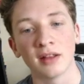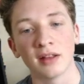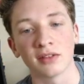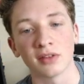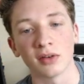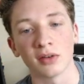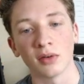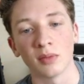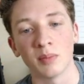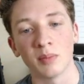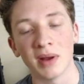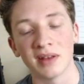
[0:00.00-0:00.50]

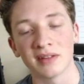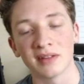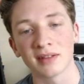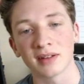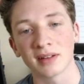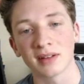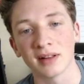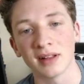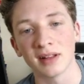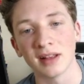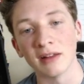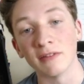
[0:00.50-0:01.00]
So
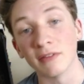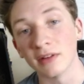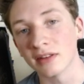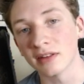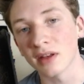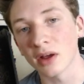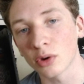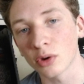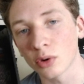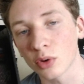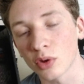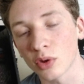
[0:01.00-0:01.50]
basically, if it's
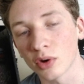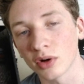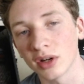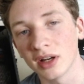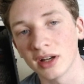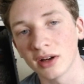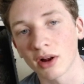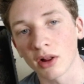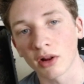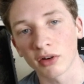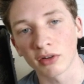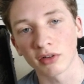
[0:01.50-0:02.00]
under
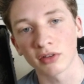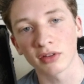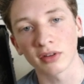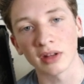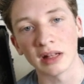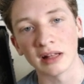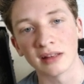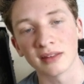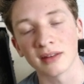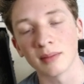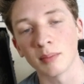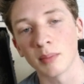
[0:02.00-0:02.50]
$13,
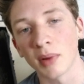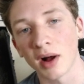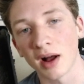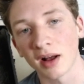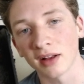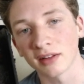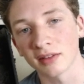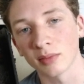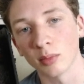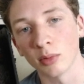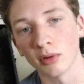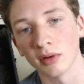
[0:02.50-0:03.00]
it's
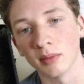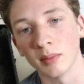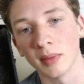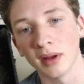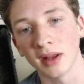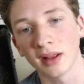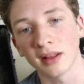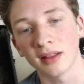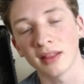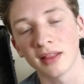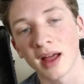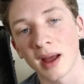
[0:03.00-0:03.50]
impossible to
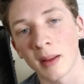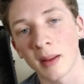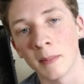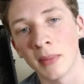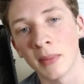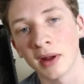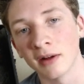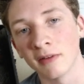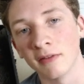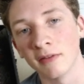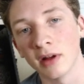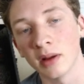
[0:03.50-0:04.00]
make that
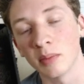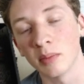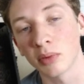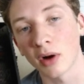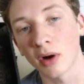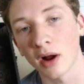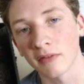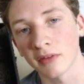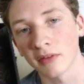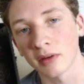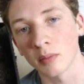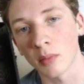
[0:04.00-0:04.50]
big of a
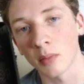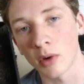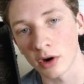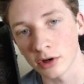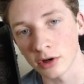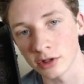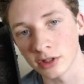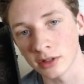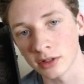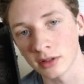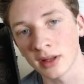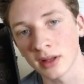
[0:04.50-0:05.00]
profit
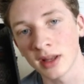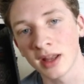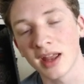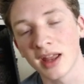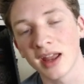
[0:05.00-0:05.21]
margin,